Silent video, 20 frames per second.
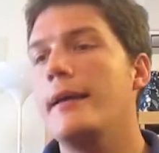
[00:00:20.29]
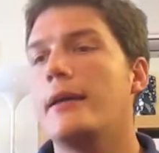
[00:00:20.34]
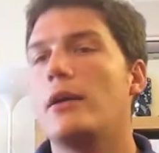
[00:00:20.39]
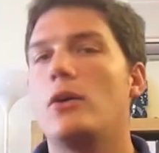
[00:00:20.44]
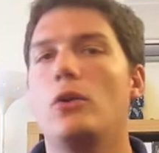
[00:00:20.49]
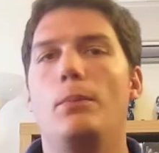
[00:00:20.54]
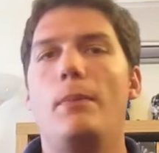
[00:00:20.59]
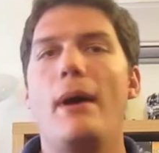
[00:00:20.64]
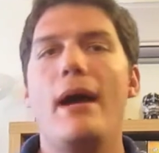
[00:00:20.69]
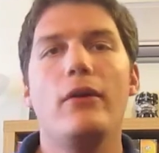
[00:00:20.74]

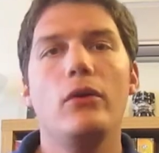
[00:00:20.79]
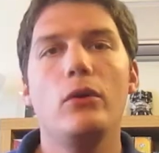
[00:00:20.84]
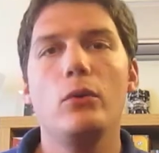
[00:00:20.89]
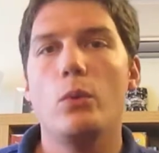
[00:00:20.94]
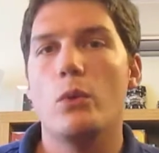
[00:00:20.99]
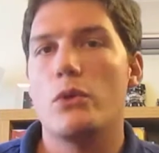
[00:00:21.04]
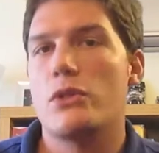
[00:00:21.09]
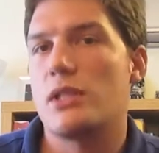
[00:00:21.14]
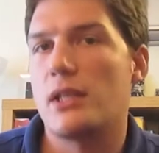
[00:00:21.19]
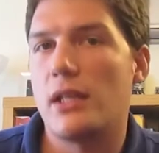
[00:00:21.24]
Cold
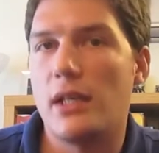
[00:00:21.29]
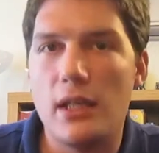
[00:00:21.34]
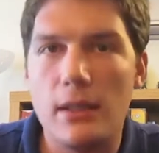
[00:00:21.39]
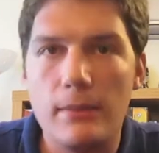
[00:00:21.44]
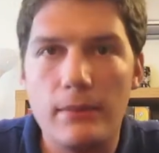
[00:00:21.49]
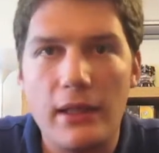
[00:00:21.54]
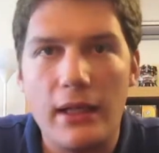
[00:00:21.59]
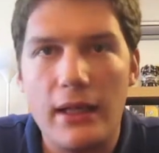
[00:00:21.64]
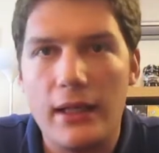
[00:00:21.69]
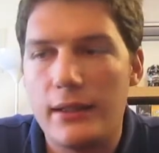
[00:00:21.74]
Baron was a
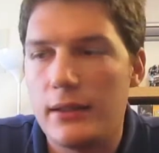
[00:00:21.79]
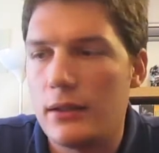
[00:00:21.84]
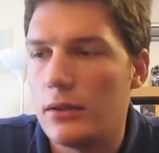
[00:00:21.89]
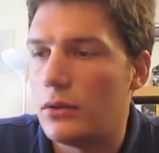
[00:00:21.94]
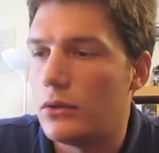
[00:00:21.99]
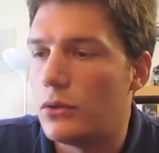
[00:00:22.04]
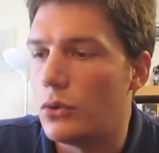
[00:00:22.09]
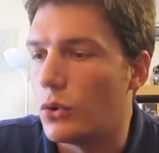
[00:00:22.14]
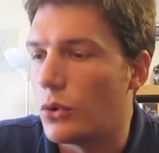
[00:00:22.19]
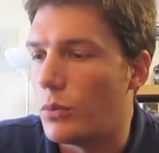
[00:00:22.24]
game that
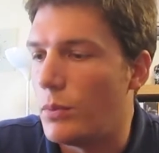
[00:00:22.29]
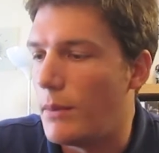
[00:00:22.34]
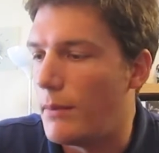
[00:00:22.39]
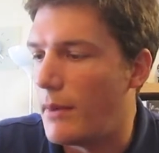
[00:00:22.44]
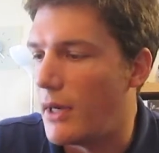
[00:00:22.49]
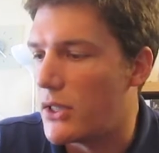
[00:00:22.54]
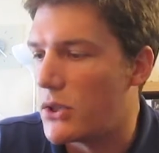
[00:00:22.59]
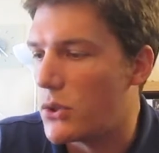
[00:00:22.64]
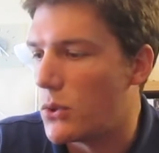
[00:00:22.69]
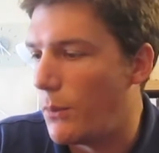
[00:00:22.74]
took me
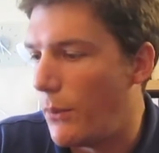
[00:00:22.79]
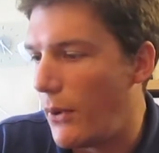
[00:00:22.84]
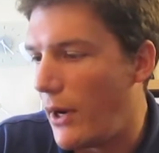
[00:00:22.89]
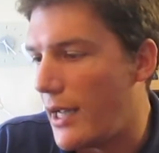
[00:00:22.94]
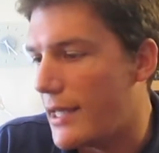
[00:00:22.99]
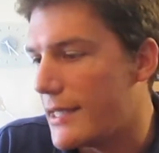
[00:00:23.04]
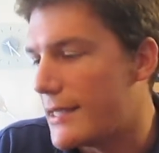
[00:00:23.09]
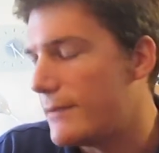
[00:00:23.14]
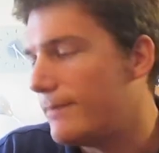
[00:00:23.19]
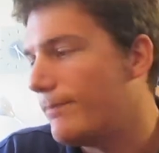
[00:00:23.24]
by
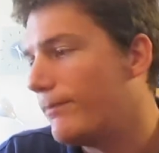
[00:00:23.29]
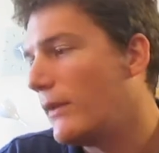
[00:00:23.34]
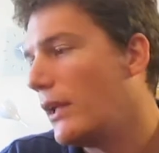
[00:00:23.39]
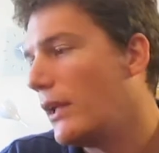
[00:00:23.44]
surprise.